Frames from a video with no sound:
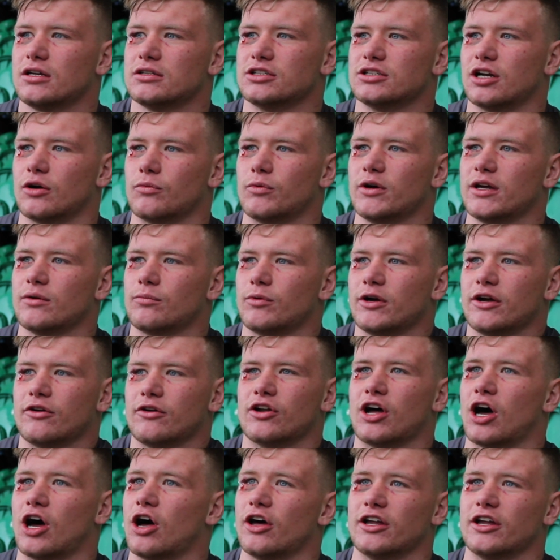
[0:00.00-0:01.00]
You know,
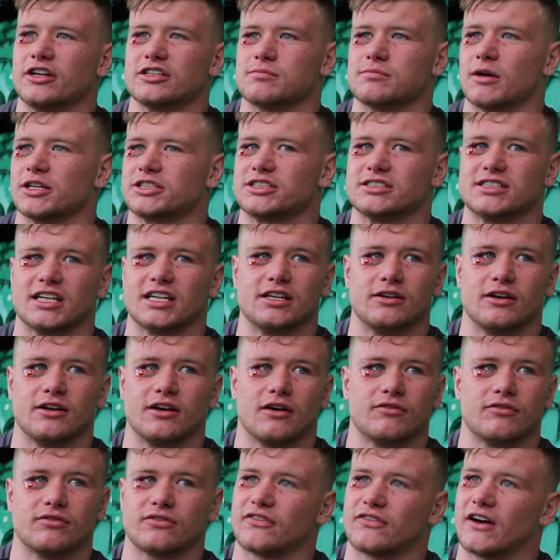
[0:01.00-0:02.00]
we're hurting as much as any
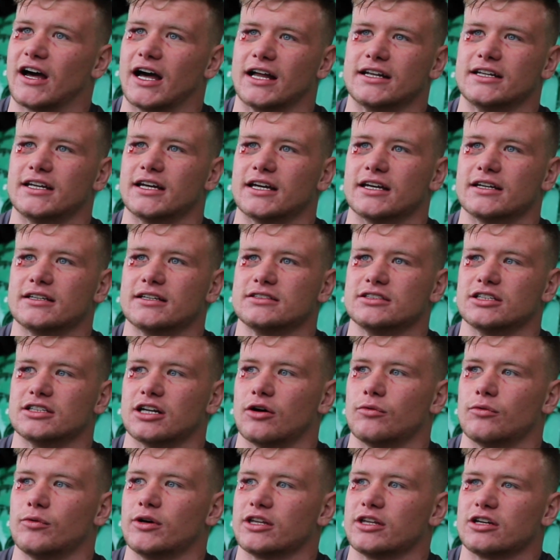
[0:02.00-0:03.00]
other fan here. You
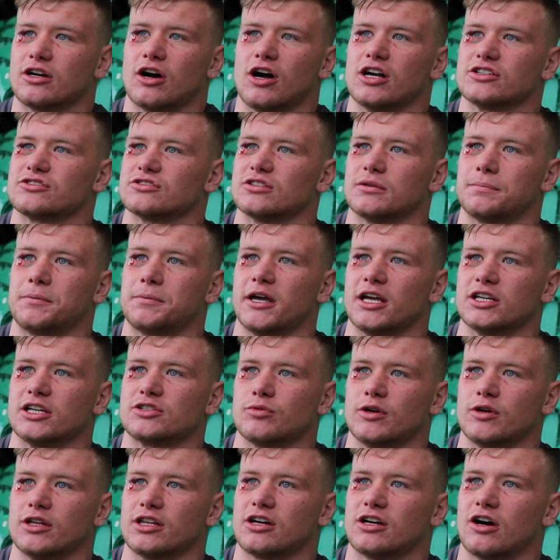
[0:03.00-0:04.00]
know, we're the guys on the pitch.
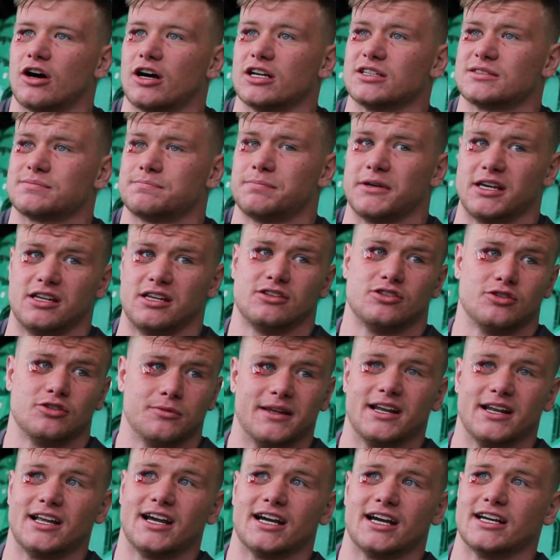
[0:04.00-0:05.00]
We're the guys being
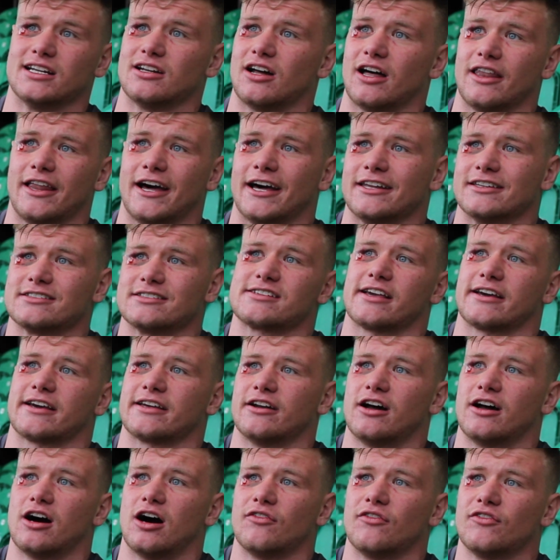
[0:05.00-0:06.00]
humiliated like that in the
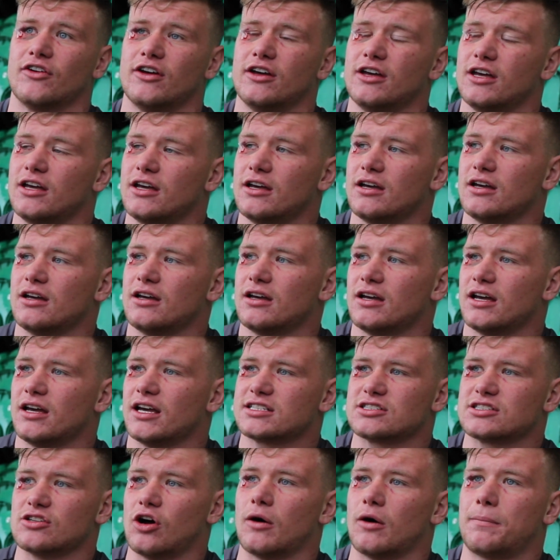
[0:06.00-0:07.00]
second half.
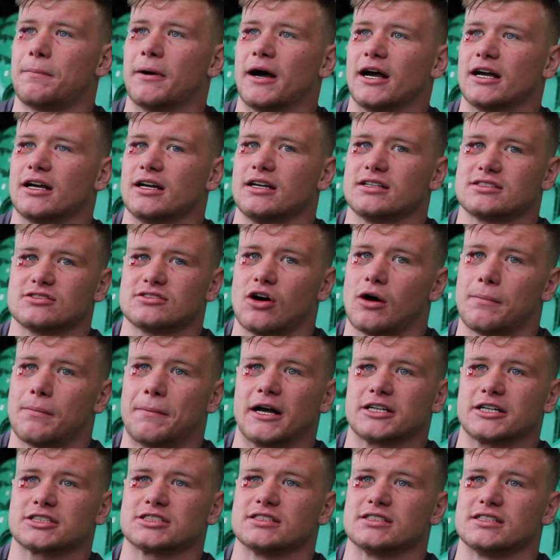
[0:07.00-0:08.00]
It's not a
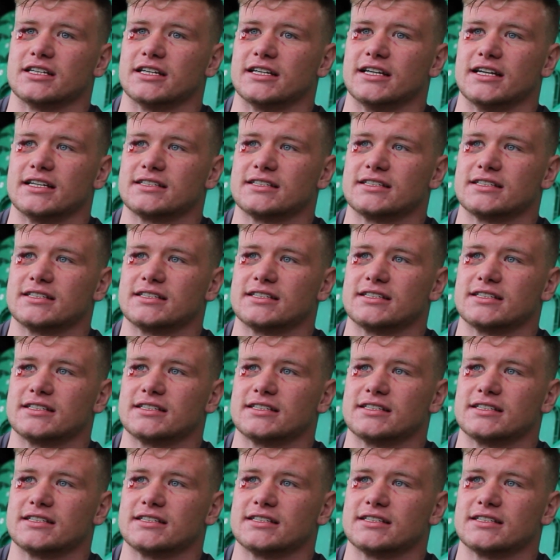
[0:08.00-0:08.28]
passion thing.